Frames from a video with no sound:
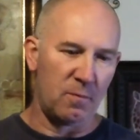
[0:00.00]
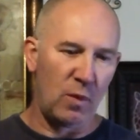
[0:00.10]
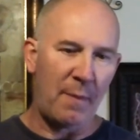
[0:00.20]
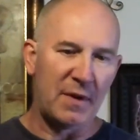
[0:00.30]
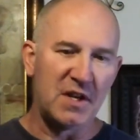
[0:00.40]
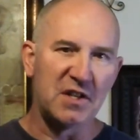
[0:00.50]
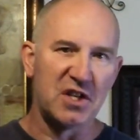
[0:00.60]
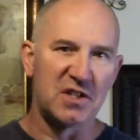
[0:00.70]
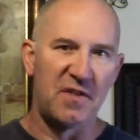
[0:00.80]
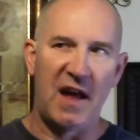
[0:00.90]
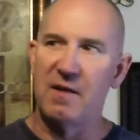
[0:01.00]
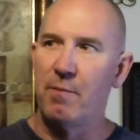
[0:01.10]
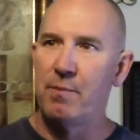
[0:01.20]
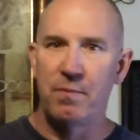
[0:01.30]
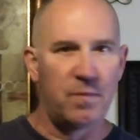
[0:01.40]
repetitions of that.
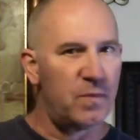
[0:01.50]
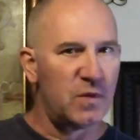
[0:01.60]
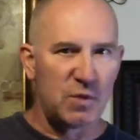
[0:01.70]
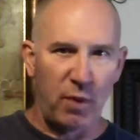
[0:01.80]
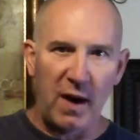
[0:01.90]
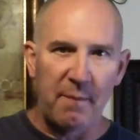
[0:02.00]
Sprint